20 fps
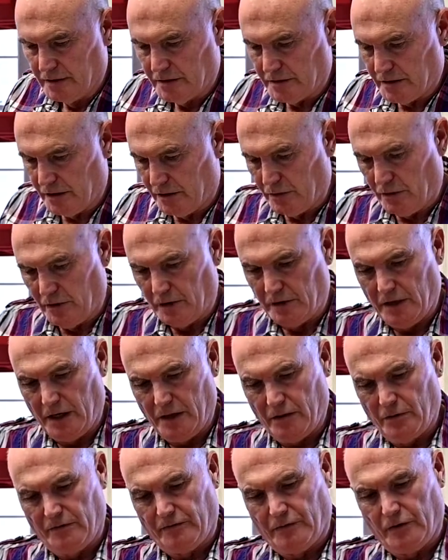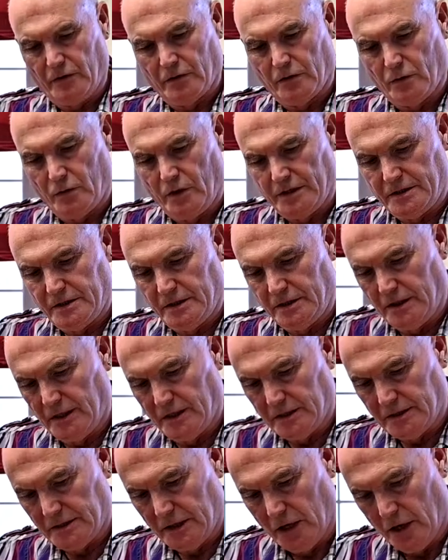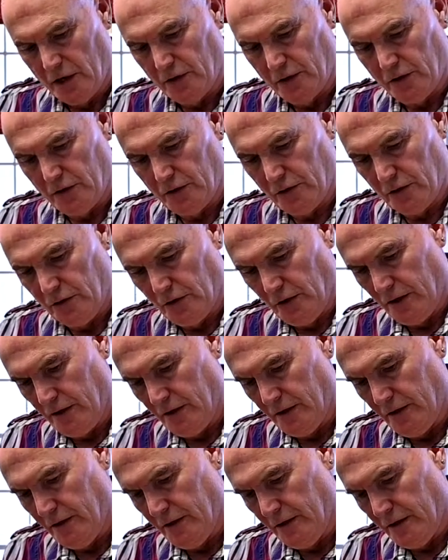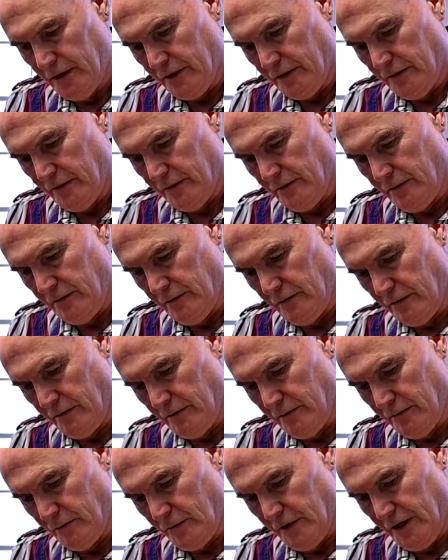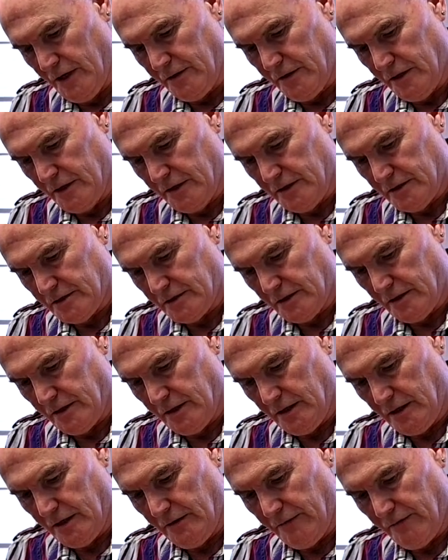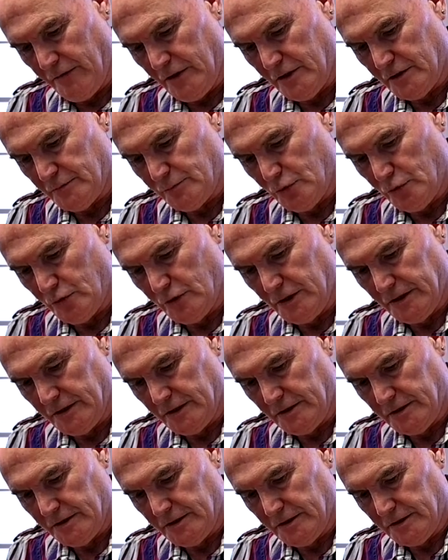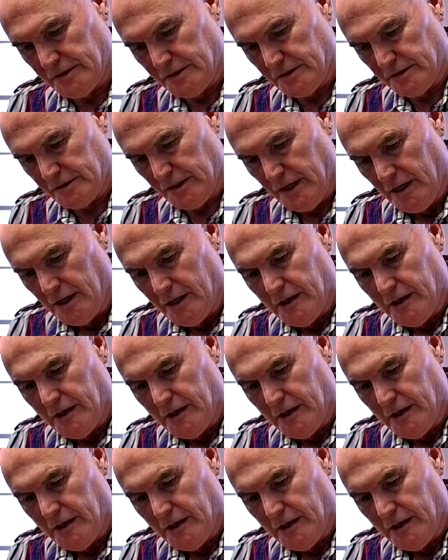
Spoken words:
So now we've got quite a nice colour and what I think is a kind of nice pouring consistency.